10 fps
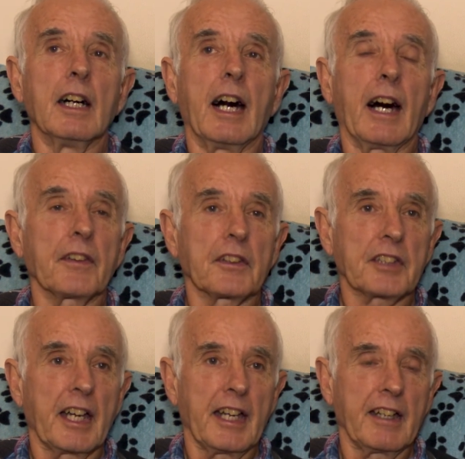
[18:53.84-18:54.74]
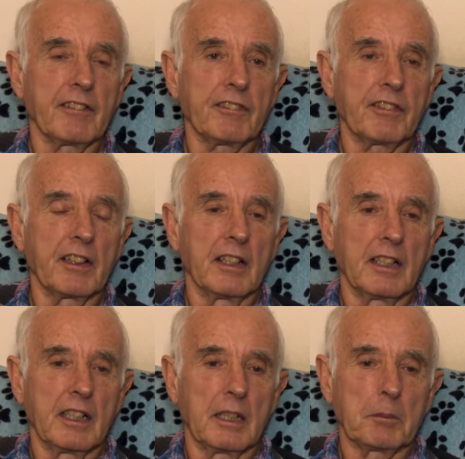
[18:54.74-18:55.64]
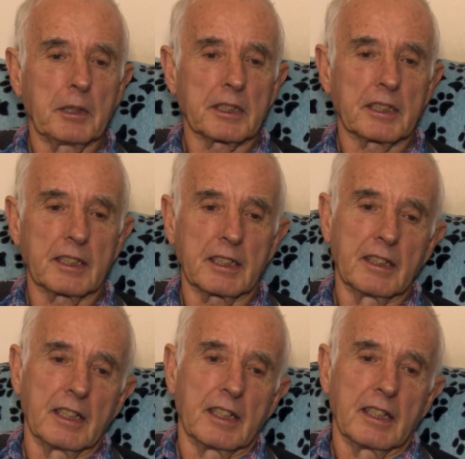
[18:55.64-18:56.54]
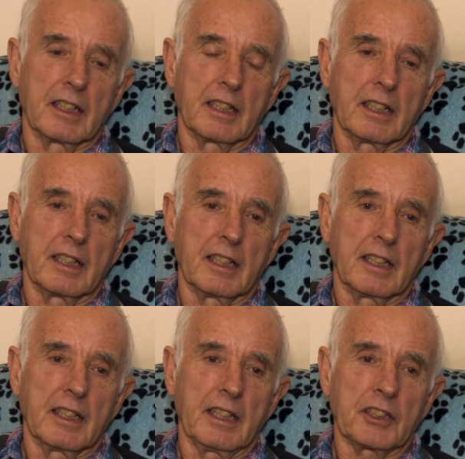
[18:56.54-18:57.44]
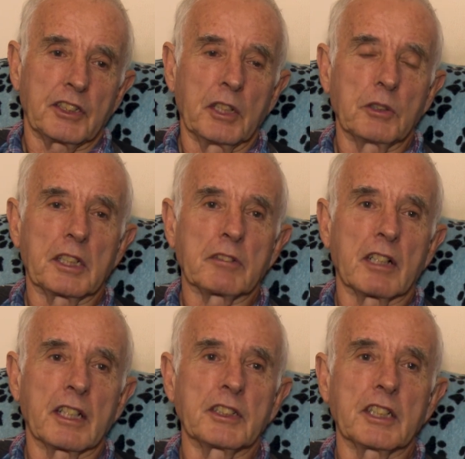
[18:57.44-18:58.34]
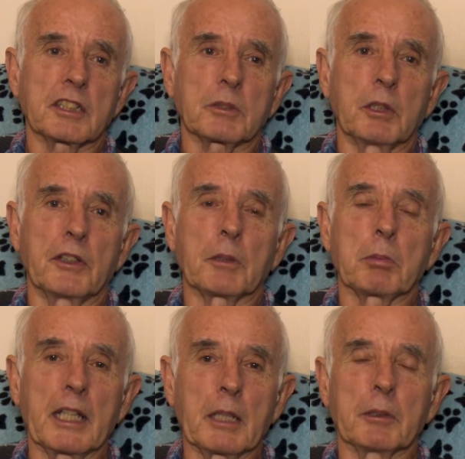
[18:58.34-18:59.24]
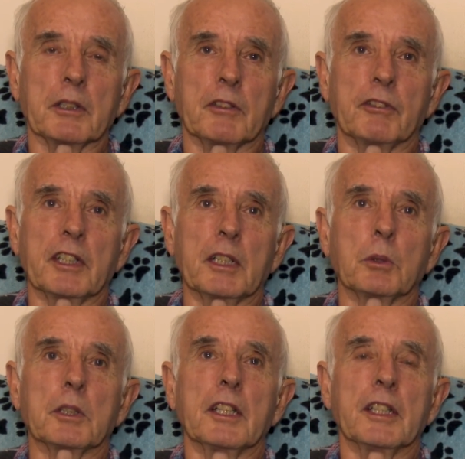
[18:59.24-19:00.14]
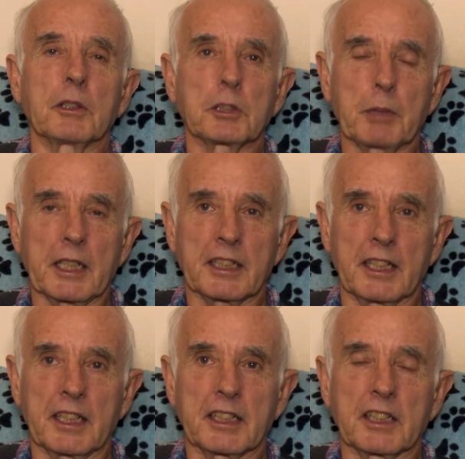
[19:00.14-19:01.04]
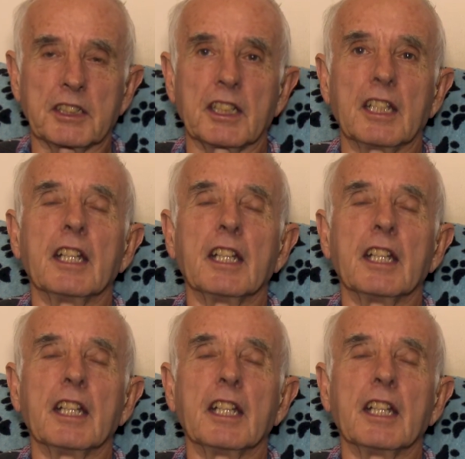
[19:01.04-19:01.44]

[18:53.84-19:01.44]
Others have, but it's usually run just with the ploughman on the field, no spectators,